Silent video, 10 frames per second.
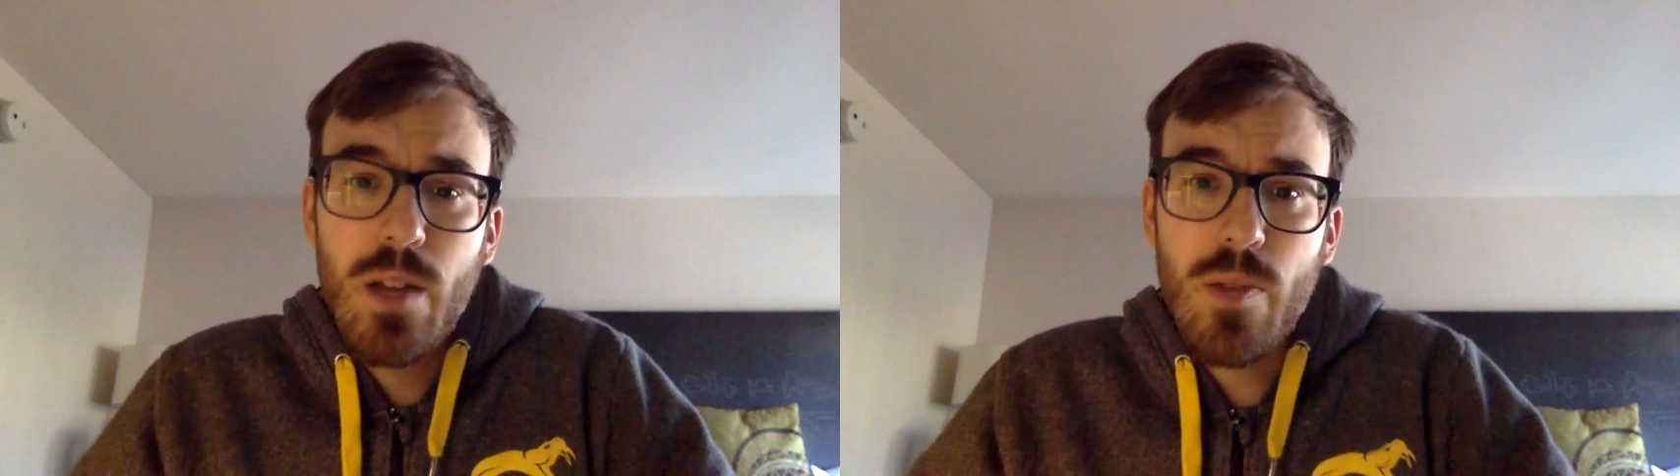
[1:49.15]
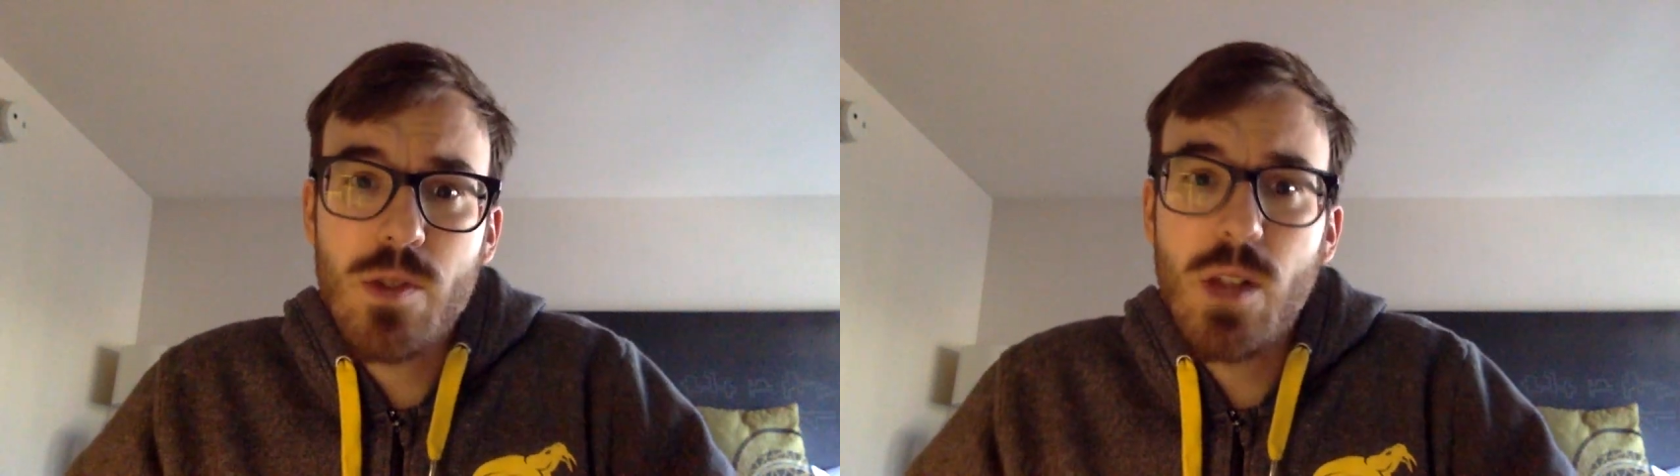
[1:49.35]

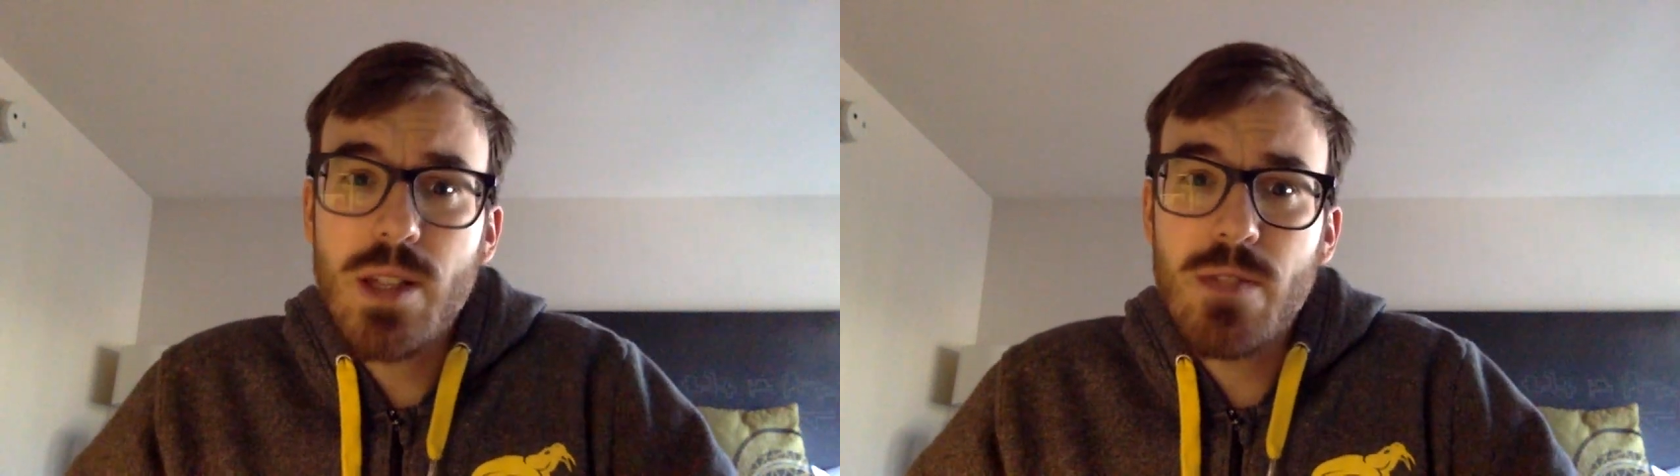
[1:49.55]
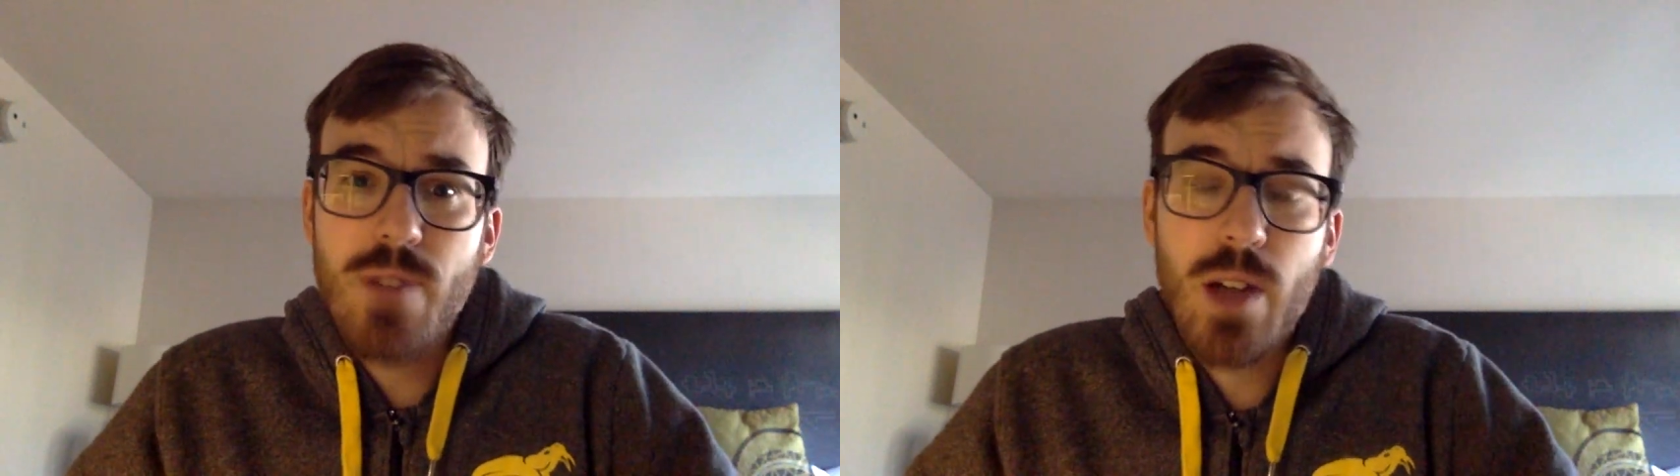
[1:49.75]
There's
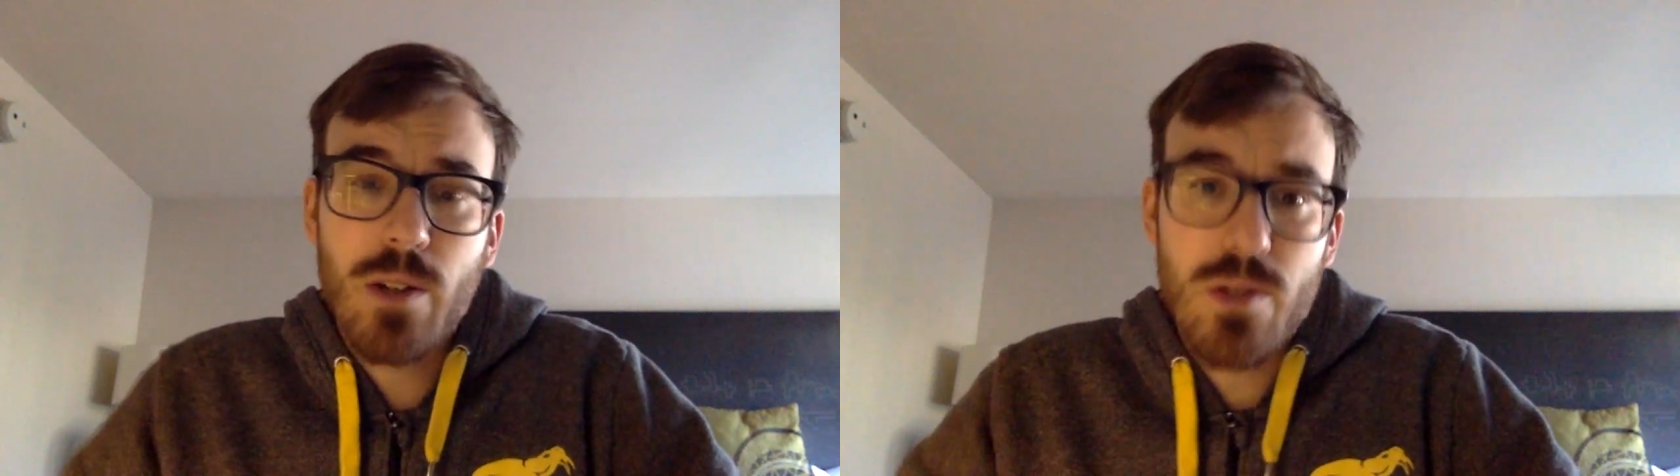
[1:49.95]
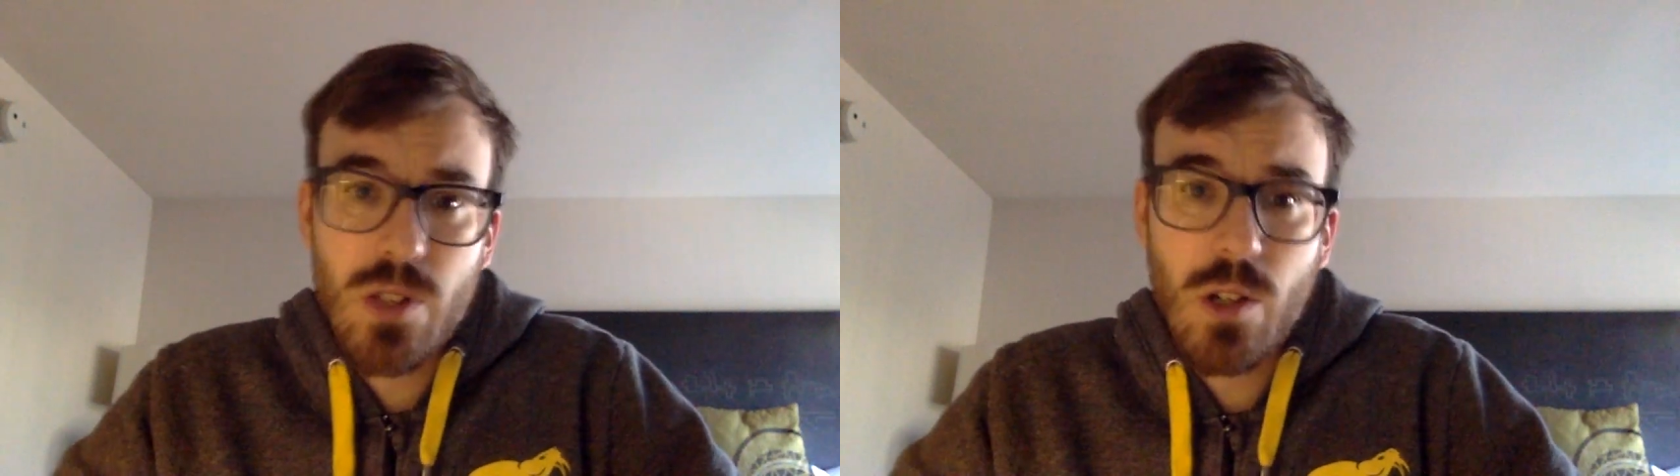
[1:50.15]
lots of
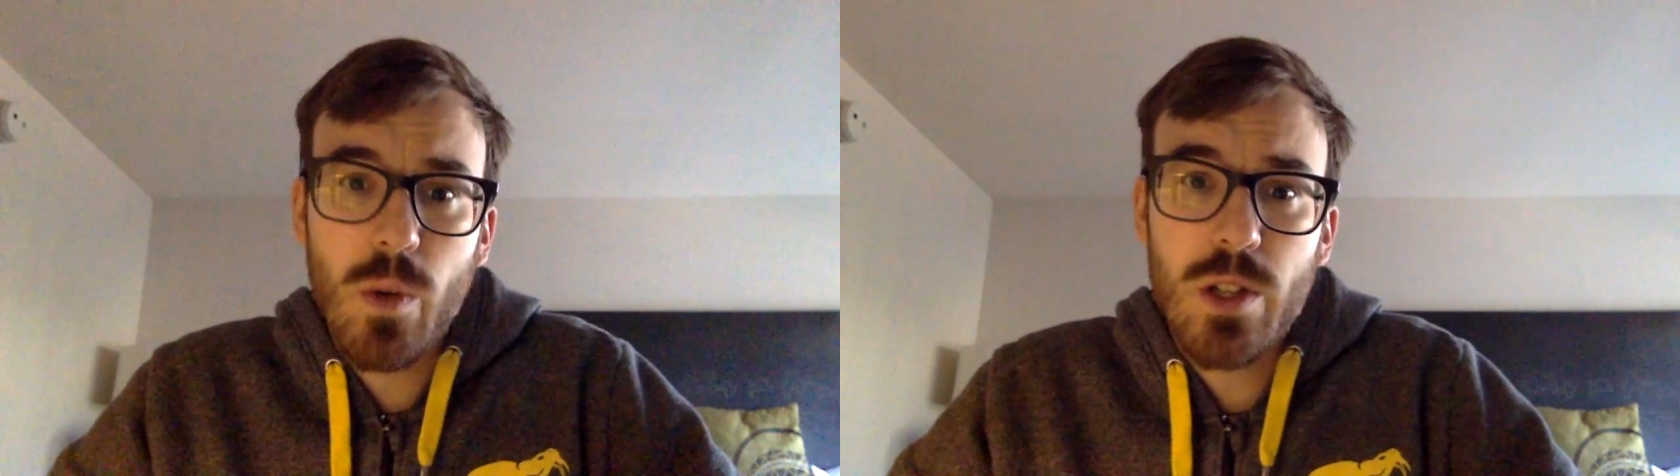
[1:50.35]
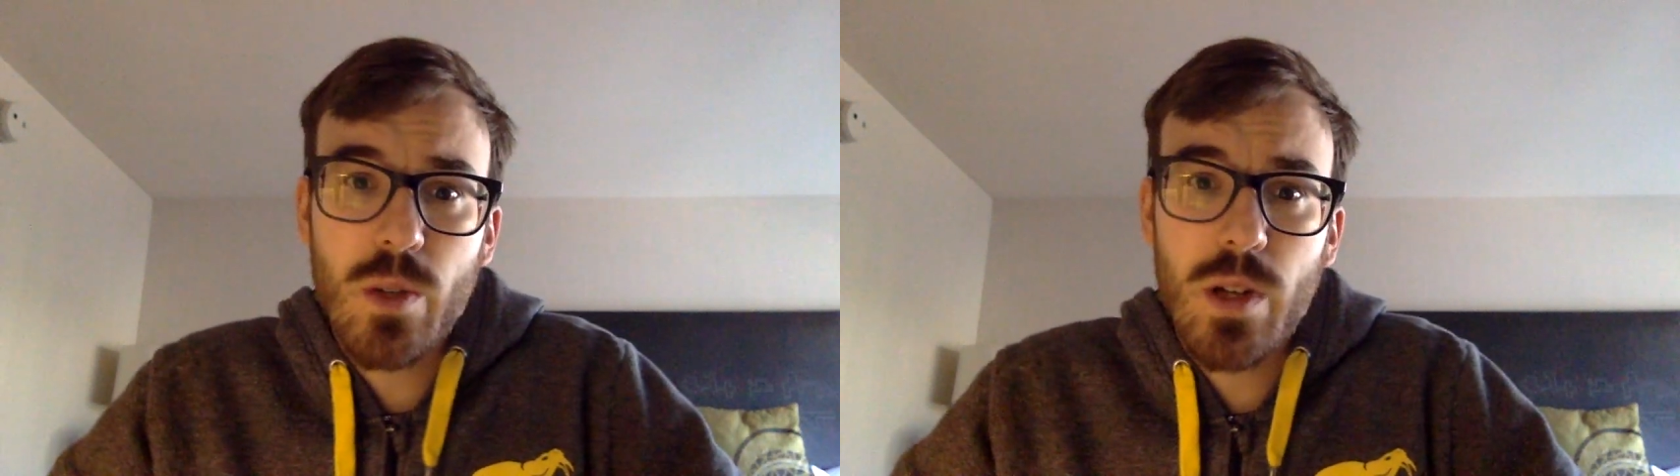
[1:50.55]
factors that go
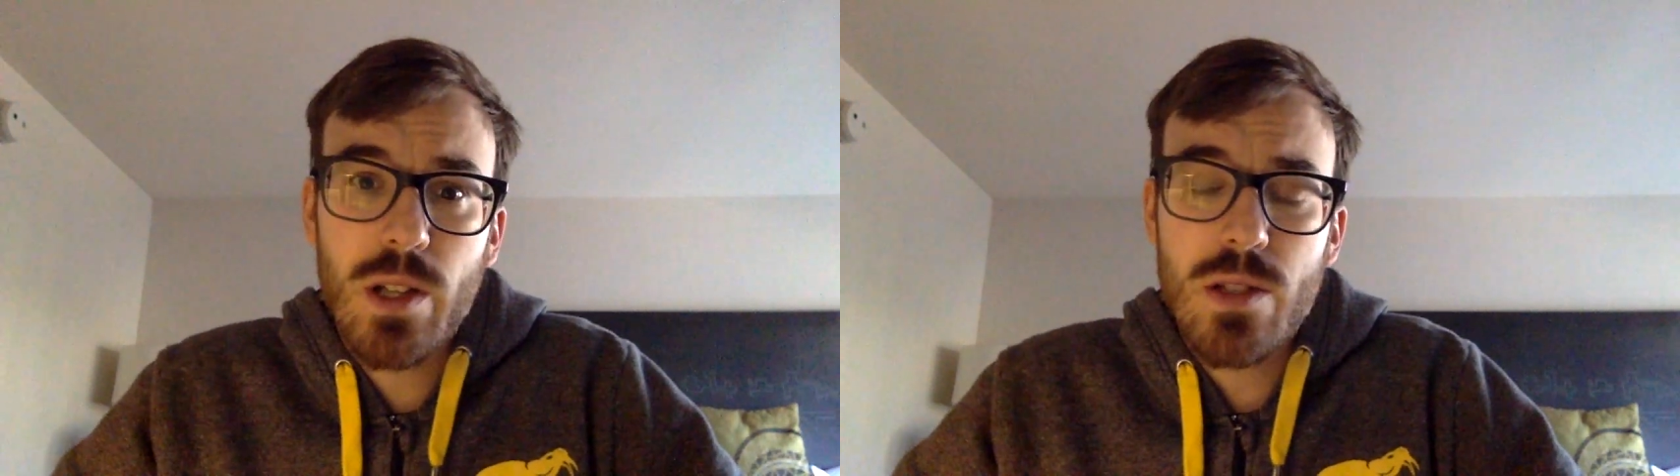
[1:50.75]
into it.